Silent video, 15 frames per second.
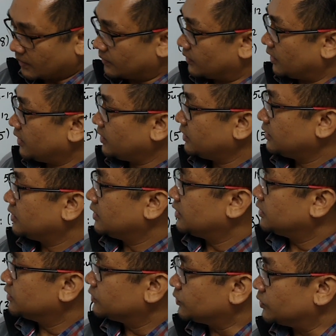Okay,
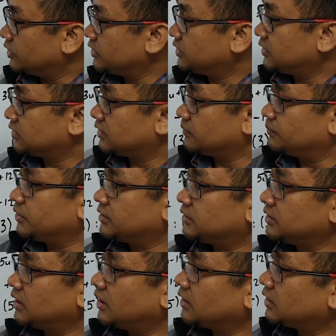so this is the
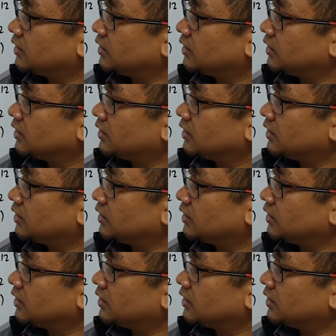BCA